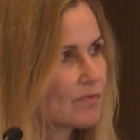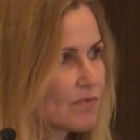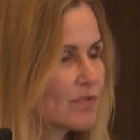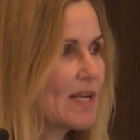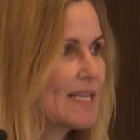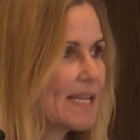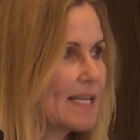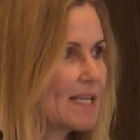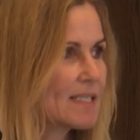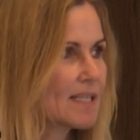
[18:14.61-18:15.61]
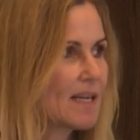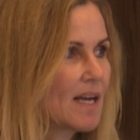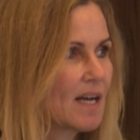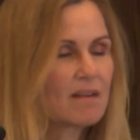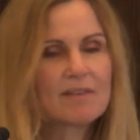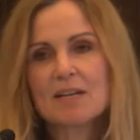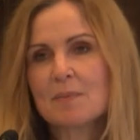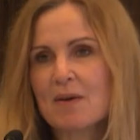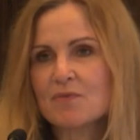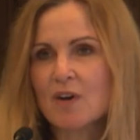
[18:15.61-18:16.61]
3 years, around
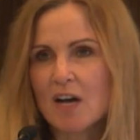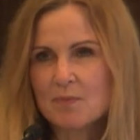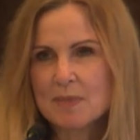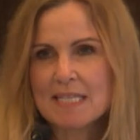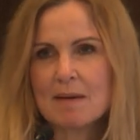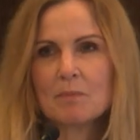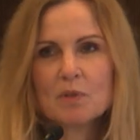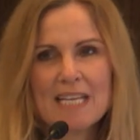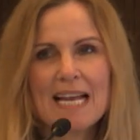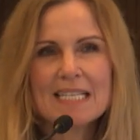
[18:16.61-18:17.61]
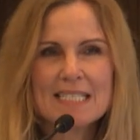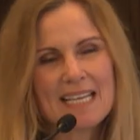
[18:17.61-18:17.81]
about 5% mortality.